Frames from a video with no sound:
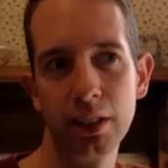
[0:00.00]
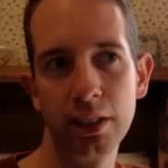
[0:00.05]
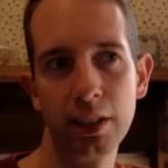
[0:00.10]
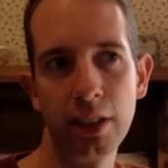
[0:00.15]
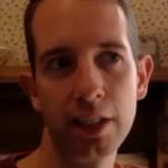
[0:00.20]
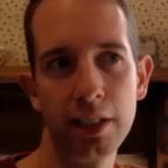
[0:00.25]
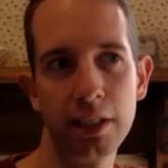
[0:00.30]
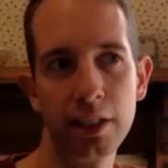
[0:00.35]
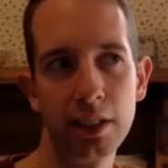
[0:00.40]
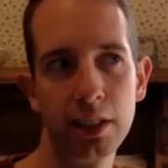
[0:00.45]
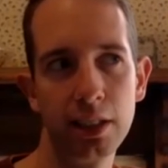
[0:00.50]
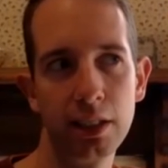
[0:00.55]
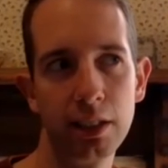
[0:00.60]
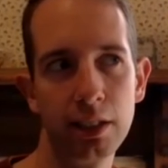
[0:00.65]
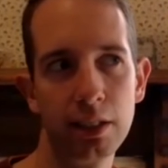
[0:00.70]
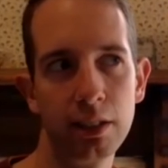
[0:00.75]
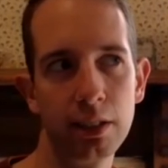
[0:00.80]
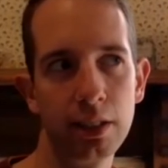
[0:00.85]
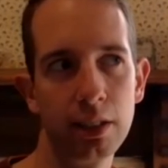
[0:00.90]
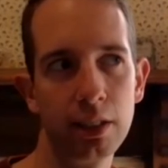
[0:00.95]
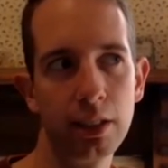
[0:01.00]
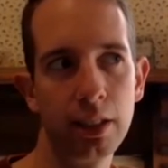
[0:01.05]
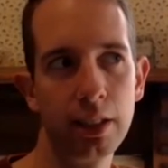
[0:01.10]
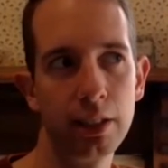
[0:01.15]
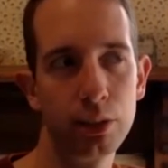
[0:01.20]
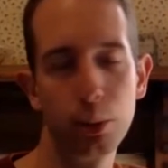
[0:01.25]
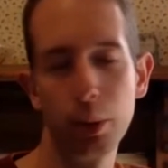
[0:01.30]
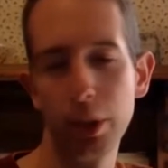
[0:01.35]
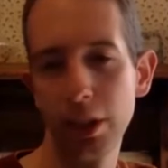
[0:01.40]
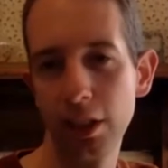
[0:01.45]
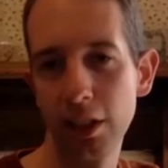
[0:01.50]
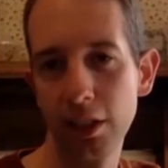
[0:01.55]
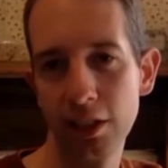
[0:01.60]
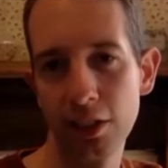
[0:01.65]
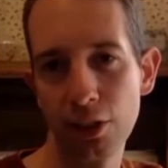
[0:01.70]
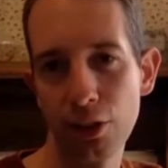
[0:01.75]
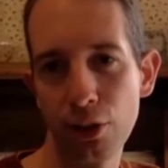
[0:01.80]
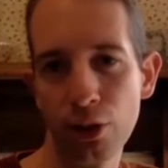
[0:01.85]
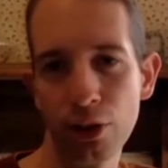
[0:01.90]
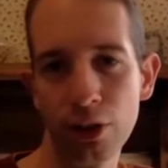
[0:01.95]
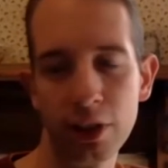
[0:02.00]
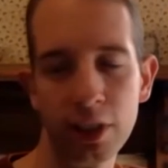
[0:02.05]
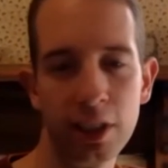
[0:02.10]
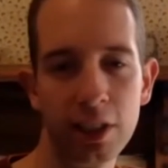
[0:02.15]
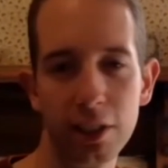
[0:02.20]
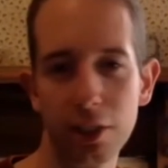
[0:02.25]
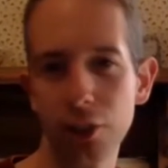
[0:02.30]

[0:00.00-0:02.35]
the 1920s and 30s